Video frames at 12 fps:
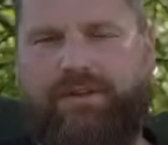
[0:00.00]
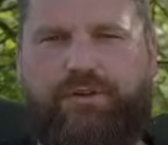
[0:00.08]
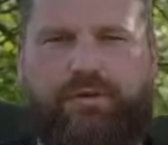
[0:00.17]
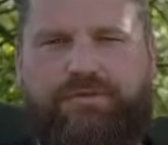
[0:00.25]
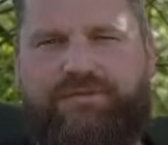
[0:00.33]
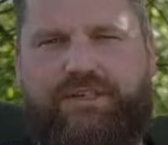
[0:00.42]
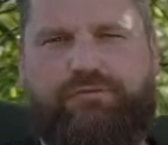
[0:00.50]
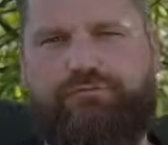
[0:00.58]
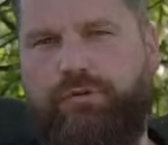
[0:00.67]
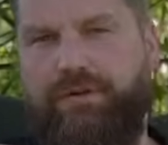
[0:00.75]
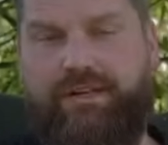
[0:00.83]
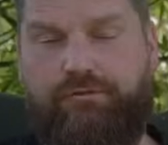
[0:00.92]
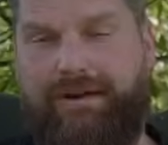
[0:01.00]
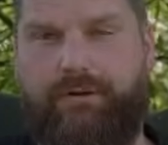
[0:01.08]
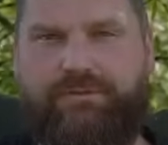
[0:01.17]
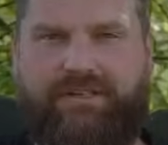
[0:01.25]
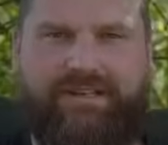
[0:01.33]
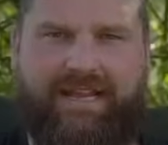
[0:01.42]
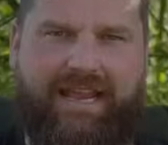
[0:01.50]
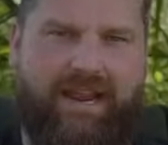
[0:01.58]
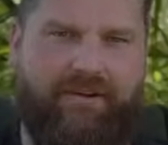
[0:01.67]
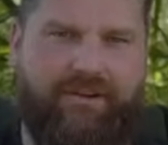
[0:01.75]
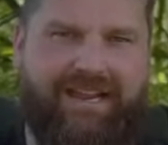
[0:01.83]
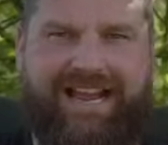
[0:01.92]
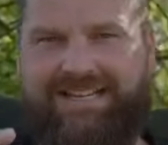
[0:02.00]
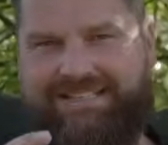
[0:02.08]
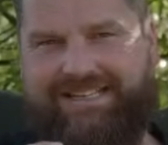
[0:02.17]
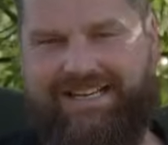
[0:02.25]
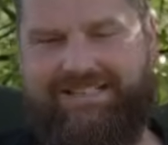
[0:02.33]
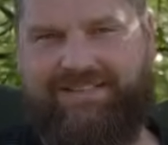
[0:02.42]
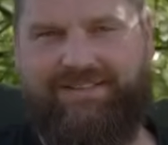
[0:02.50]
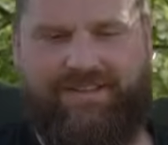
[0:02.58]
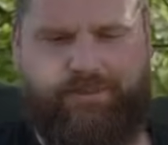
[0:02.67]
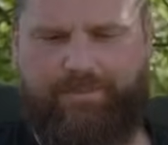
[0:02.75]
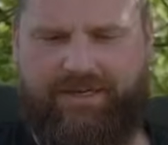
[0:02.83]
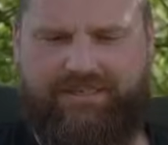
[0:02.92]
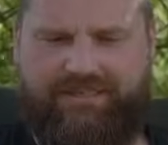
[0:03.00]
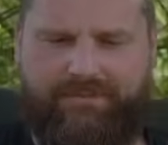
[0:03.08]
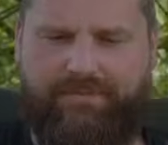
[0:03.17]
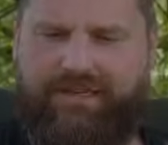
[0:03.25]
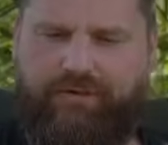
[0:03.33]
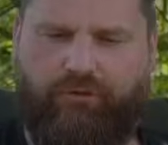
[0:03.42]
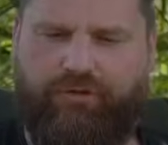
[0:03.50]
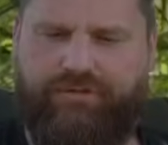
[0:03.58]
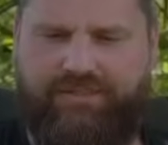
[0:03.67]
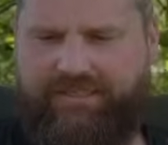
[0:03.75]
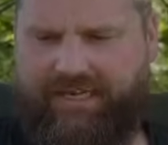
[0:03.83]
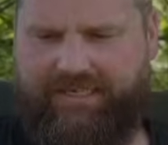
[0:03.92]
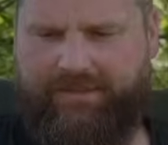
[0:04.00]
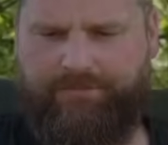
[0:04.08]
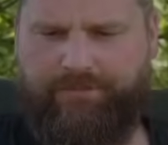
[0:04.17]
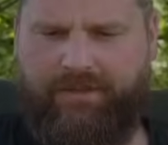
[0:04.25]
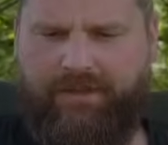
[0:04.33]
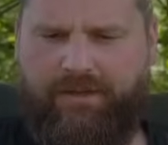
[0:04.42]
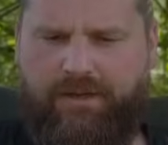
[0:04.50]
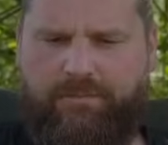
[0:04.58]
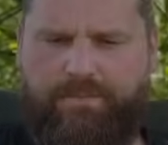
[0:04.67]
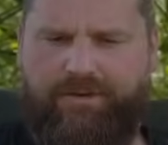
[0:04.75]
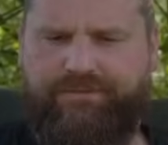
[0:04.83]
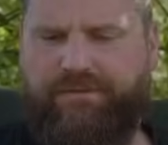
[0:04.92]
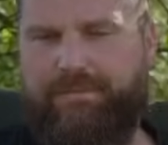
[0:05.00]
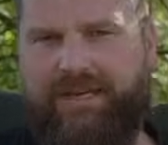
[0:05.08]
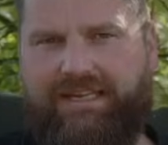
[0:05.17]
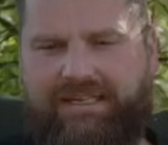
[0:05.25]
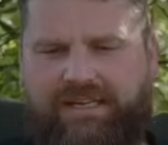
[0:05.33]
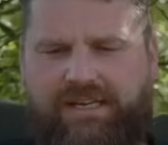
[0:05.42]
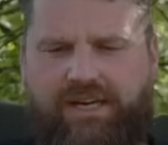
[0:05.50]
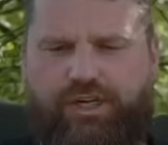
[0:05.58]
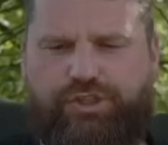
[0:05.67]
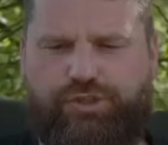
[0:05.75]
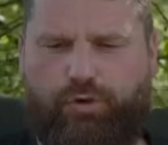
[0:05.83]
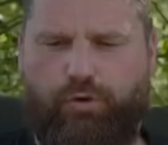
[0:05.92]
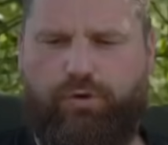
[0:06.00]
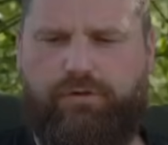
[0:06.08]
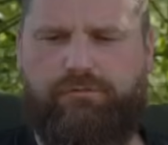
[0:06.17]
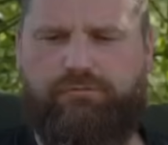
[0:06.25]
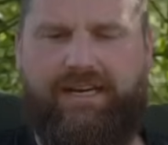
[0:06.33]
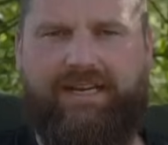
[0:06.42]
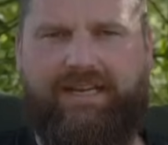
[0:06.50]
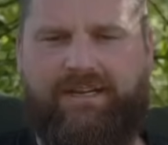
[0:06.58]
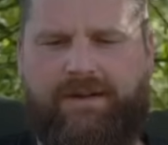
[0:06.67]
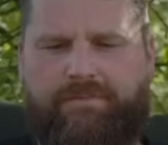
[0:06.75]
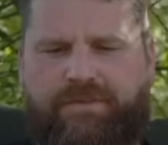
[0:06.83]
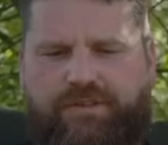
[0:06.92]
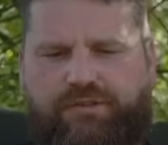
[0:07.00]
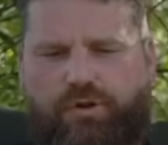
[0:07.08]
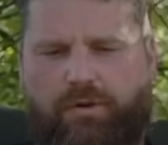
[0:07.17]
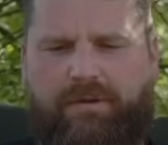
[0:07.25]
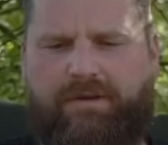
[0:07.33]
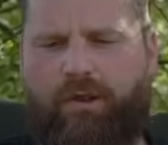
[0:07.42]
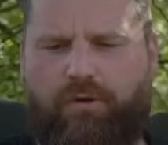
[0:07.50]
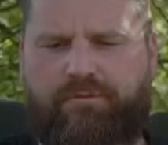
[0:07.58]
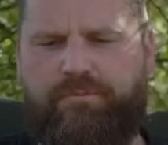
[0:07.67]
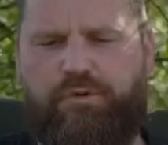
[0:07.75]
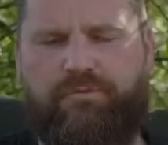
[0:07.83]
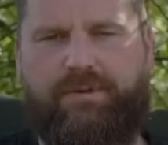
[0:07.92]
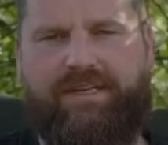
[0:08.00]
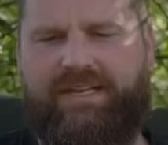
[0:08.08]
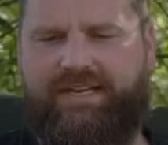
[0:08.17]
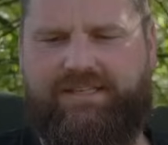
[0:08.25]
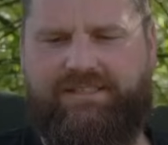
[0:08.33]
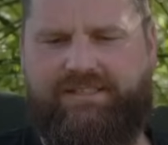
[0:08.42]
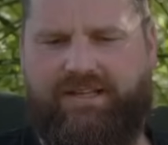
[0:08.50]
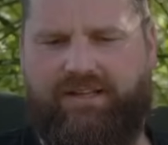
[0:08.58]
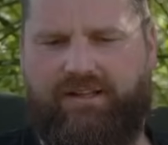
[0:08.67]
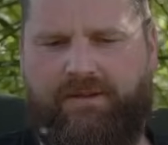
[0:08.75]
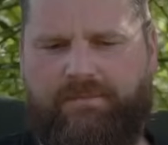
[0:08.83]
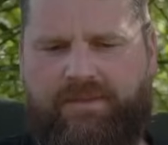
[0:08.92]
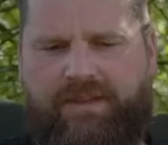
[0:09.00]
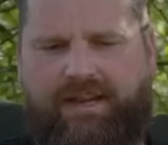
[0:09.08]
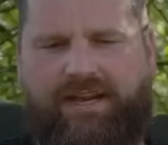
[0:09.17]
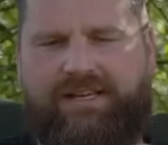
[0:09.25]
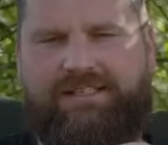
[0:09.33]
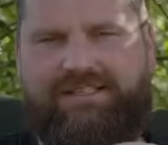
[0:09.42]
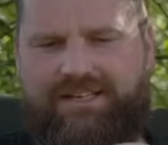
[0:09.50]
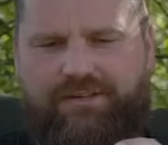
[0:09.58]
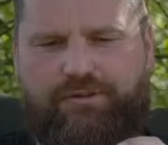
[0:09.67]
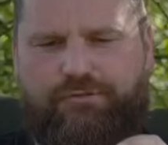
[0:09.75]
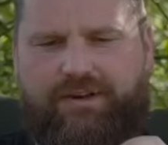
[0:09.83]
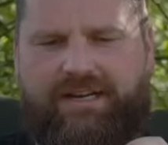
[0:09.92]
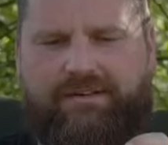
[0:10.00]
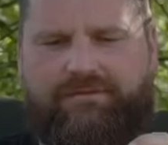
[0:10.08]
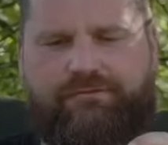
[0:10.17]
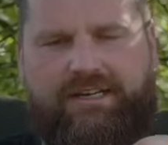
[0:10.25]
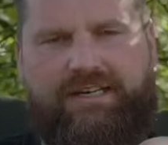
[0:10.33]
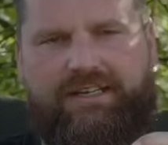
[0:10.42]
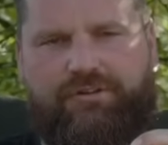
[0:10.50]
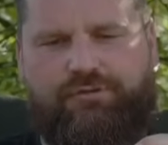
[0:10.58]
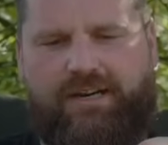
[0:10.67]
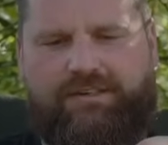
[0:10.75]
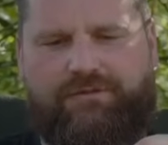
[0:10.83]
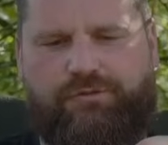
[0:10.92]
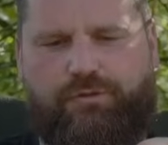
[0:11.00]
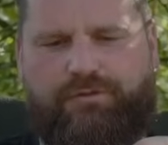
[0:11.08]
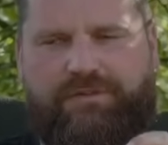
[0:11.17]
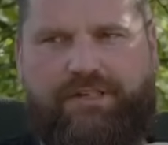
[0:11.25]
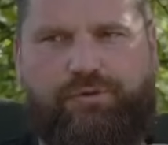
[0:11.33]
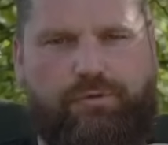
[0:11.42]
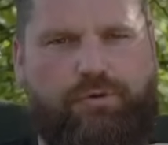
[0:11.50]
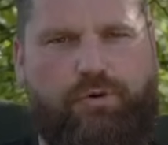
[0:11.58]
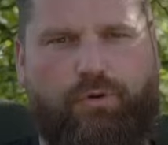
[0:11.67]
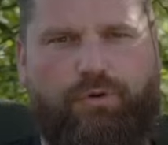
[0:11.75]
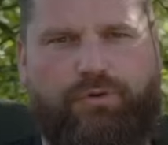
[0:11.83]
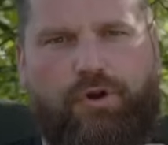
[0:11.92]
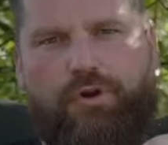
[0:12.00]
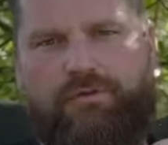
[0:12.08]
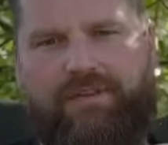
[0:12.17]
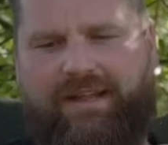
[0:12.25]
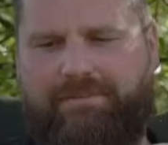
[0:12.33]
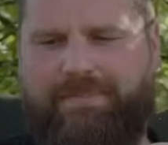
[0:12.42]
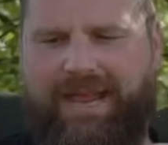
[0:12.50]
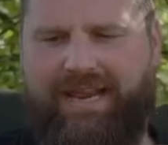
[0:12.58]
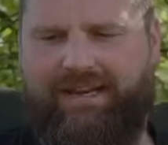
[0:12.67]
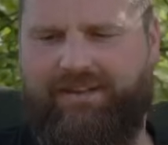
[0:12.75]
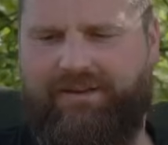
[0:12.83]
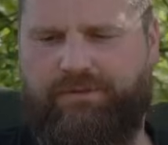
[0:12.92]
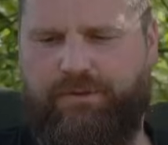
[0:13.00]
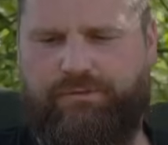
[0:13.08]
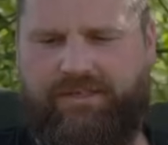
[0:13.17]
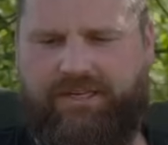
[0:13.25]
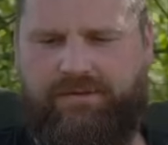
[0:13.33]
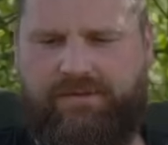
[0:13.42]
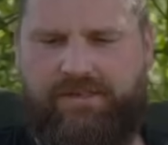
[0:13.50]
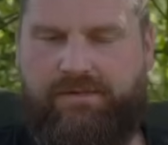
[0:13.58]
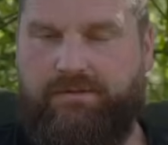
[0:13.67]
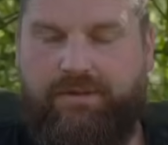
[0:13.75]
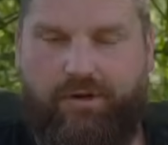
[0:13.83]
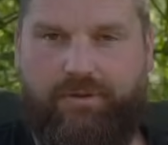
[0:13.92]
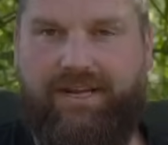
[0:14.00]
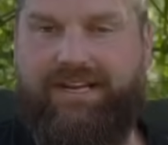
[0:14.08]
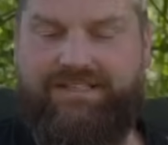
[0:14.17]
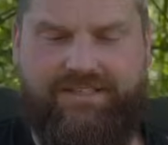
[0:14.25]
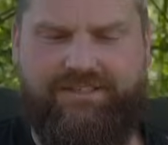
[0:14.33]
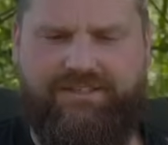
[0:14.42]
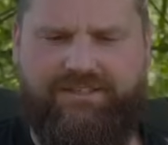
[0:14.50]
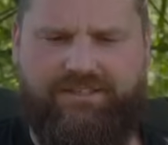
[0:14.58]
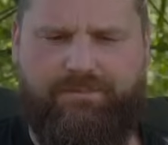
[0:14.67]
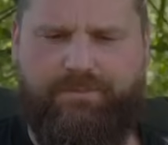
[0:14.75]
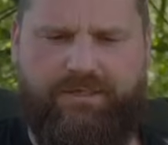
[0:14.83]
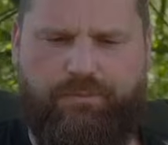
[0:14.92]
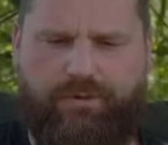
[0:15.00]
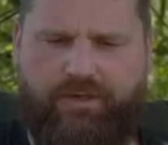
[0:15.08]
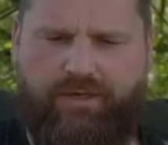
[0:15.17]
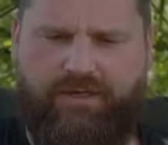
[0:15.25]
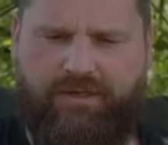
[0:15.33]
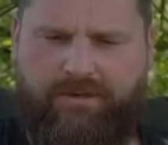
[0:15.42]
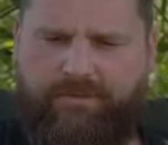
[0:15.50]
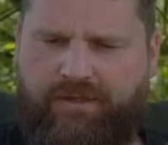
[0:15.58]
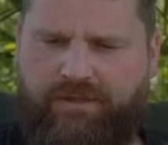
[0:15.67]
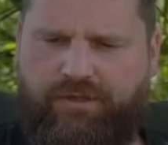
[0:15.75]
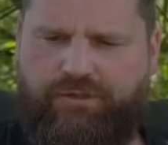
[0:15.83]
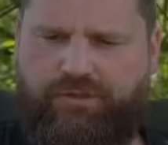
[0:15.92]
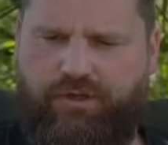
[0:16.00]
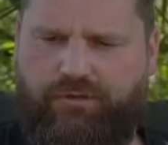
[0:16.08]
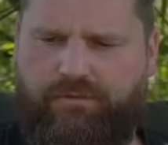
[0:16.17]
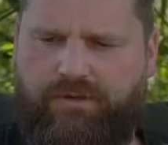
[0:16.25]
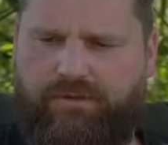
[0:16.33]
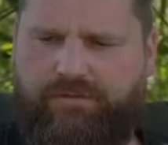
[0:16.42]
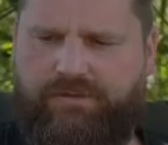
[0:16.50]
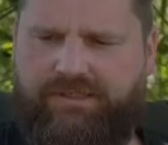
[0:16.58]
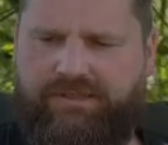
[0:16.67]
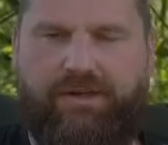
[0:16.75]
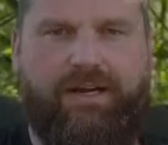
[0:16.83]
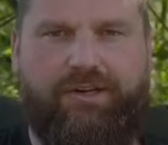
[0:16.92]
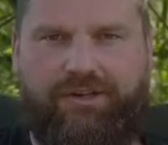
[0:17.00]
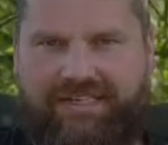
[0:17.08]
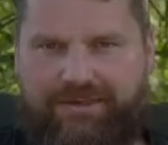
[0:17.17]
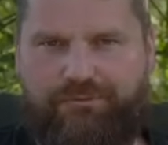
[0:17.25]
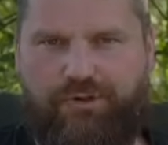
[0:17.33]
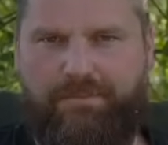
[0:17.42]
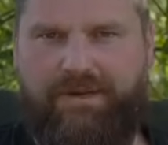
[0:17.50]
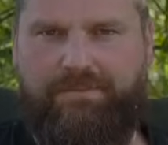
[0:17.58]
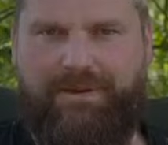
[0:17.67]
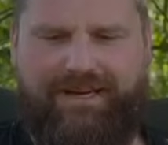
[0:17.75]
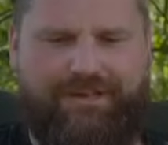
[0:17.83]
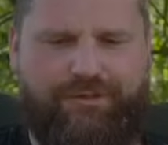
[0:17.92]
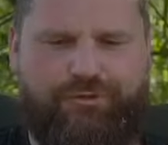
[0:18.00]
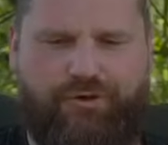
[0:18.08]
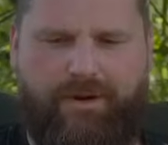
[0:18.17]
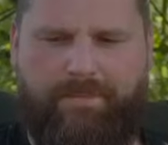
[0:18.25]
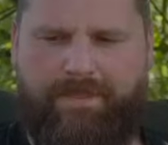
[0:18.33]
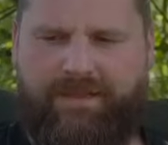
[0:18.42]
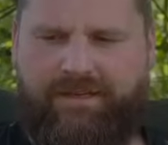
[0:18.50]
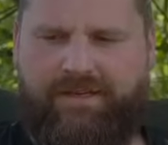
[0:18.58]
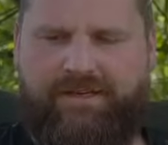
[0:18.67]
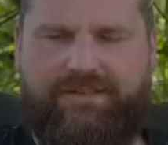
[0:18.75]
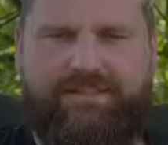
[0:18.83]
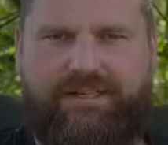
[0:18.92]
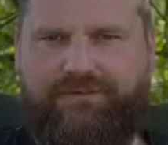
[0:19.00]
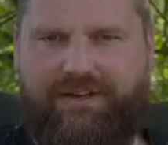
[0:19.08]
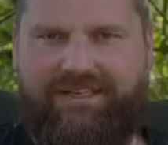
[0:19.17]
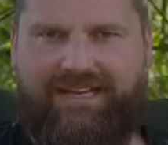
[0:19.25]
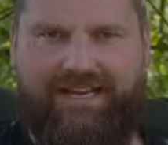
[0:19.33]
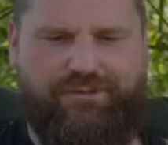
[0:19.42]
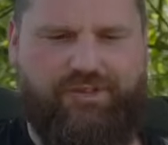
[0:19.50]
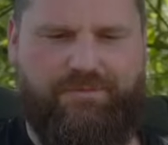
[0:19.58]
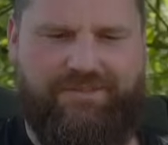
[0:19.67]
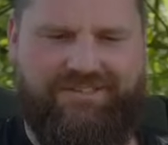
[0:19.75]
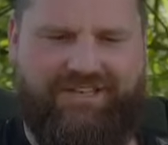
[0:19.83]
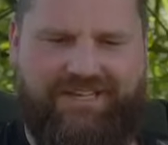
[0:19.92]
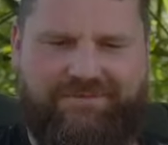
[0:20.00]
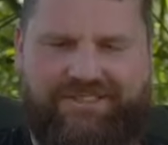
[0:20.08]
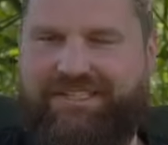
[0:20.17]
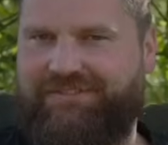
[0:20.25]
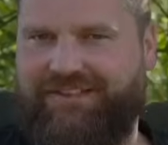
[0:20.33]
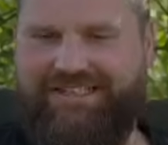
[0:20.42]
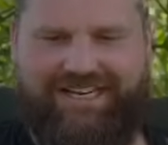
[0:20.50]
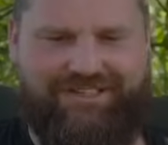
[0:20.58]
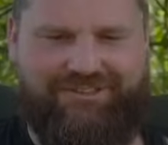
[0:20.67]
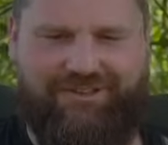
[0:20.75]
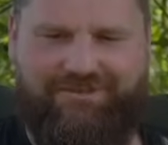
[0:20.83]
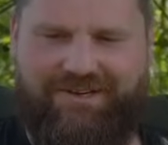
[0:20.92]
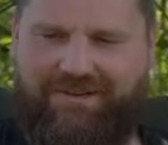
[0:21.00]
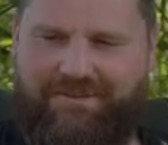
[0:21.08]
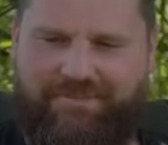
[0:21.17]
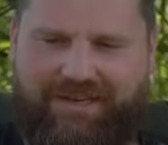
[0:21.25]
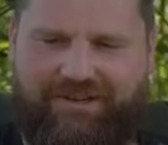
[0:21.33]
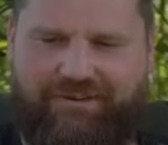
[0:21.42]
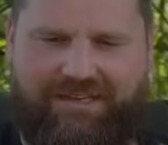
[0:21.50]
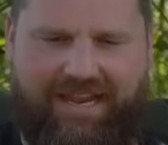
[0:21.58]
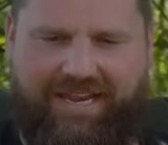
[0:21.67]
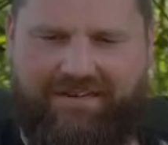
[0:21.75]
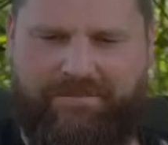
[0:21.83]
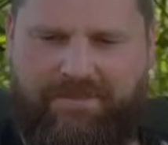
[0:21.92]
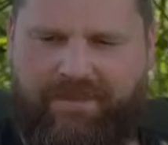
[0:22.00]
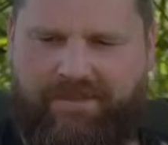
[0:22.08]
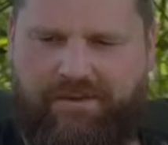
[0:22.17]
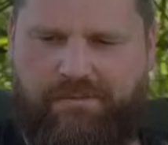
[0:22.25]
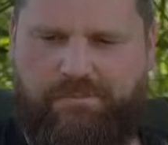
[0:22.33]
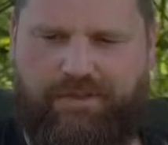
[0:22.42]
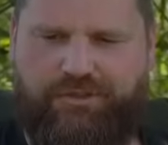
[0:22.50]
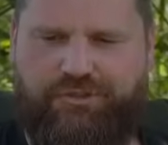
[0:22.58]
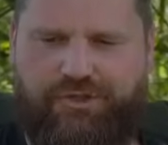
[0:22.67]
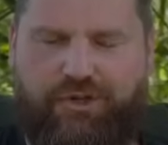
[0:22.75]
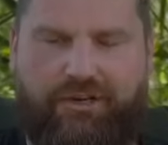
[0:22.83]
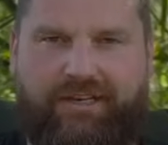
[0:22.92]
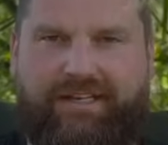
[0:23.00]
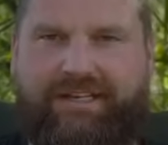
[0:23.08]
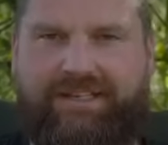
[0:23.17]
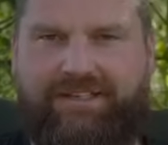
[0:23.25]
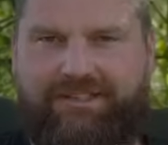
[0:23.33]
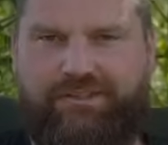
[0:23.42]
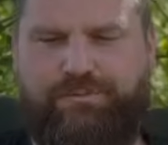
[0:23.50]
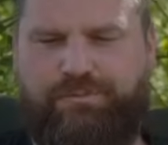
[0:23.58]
those fish rooting around in that area as it gets into that bite time later on today. But for me, a short rig that's got a lot of movement in it still, a single grain of really attractive sort of visual corn over that pellet I'm using, you know, it does simply work. So I'm going to keep drumming, banging the drum, see if I can catch up to Simon, see if I can catch something that are bigger again. But certainly this has